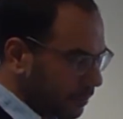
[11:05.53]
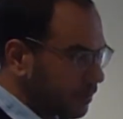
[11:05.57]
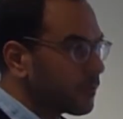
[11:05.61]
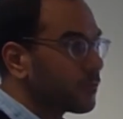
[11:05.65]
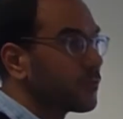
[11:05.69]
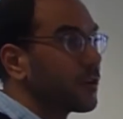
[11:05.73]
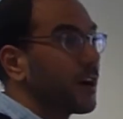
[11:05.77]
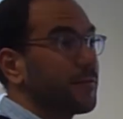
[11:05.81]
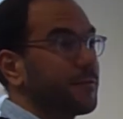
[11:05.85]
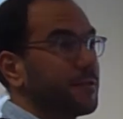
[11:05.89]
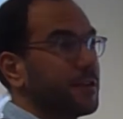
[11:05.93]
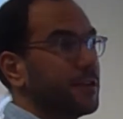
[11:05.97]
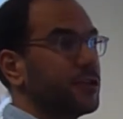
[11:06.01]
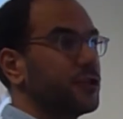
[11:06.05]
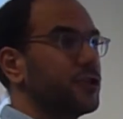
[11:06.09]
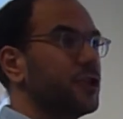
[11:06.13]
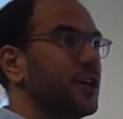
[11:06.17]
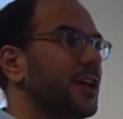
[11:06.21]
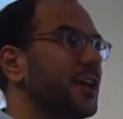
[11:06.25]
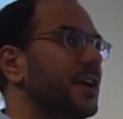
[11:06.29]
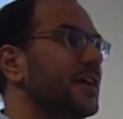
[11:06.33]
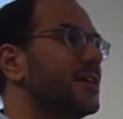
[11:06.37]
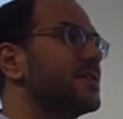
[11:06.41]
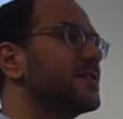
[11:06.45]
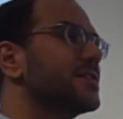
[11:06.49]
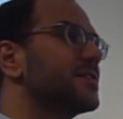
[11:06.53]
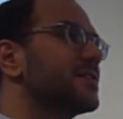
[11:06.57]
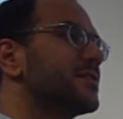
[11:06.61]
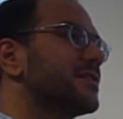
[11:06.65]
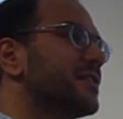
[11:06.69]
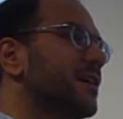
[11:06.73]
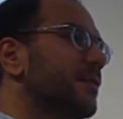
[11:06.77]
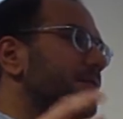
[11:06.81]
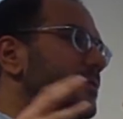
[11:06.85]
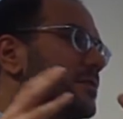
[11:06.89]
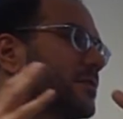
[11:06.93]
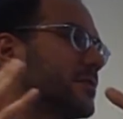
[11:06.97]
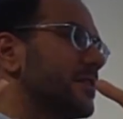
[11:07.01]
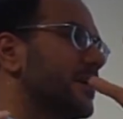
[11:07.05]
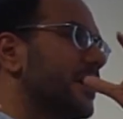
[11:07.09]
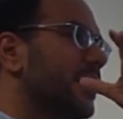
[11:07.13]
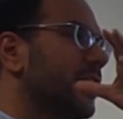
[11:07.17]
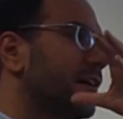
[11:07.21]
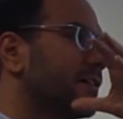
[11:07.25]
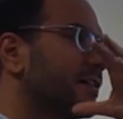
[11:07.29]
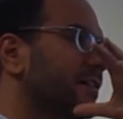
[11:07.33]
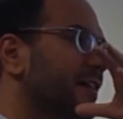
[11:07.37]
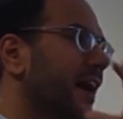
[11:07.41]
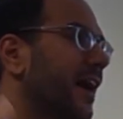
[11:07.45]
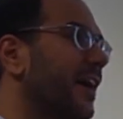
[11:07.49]
refugees. There was
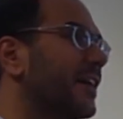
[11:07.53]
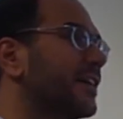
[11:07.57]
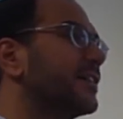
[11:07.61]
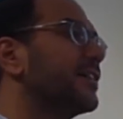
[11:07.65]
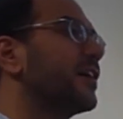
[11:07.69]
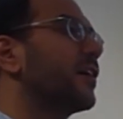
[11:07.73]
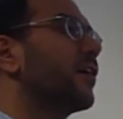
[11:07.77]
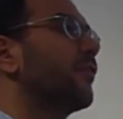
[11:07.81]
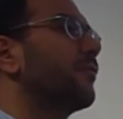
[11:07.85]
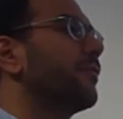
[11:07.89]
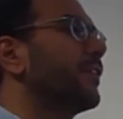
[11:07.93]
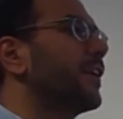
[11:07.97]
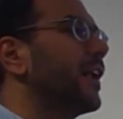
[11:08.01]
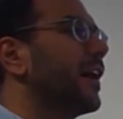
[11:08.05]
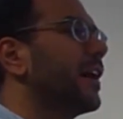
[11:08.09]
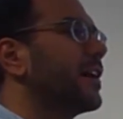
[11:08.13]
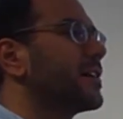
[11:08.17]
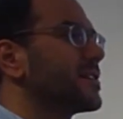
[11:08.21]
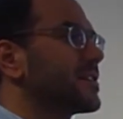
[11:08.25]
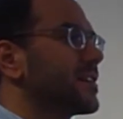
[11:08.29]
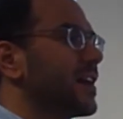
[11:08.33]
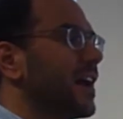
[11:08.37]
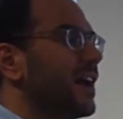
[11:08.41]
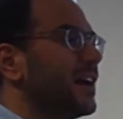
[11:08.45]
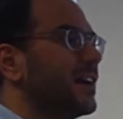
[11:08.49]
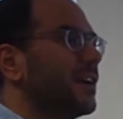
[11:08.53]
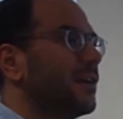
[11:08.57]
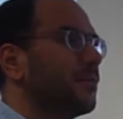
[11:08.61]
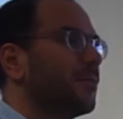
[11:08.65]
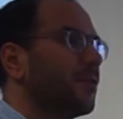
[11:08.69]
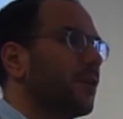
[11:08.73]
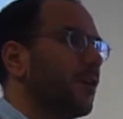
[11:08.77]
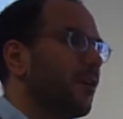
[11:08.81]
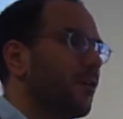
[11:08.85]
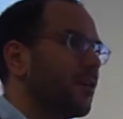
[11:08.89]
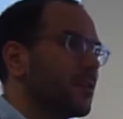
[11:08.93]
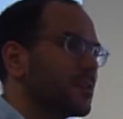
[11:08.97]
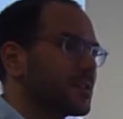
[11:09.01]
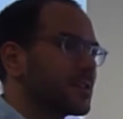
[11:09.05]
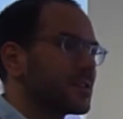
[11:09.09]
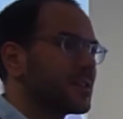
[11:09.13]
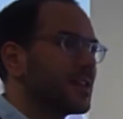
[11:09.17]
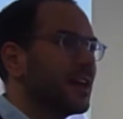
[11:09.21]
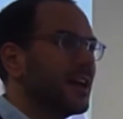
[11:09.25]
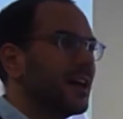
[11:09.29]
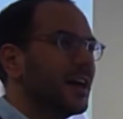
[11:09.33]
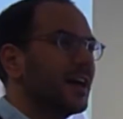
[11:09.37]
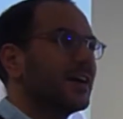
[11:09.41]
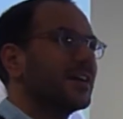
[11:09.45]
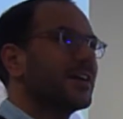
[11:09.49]
a tightening of asylum laws
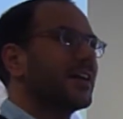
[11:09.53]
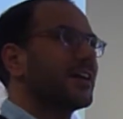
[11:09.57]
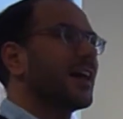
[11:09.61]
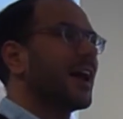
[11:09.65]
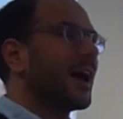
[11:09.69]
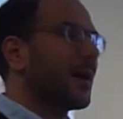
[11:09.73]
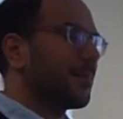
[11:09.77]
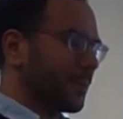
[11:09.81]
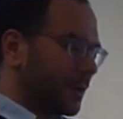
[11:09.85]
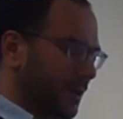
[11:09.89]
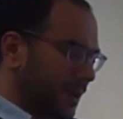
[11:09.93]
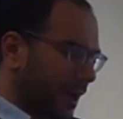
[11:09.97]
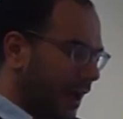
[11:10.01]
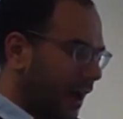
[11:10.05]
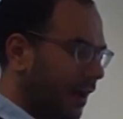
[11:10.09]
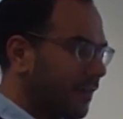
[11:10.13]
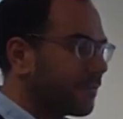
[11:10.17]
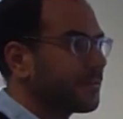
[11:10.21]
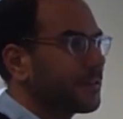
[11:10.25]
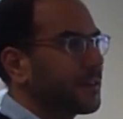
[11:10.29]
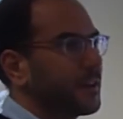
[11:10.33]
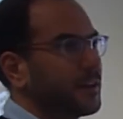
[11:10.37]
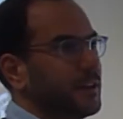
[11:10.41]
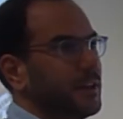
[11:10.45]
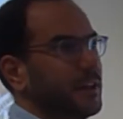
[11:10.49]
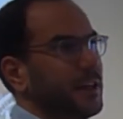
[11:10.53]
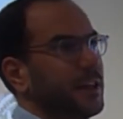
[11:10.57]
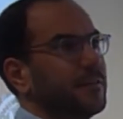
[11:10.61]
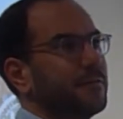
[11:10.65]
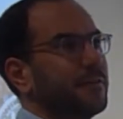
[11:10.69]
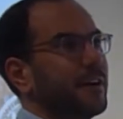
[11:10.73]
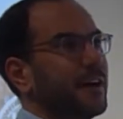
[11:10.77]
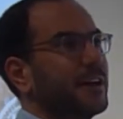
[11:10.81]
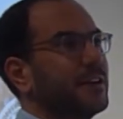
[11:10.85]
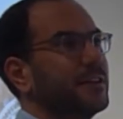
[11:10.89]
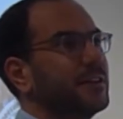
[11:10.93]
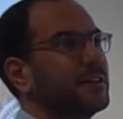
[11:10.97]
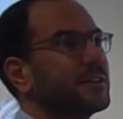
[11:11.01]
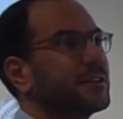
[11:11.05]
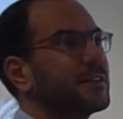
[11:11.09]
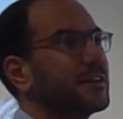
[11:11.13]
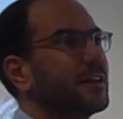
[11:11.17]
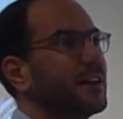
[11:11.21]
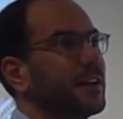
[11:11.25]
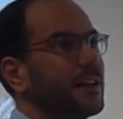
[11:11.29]
that happened after the event.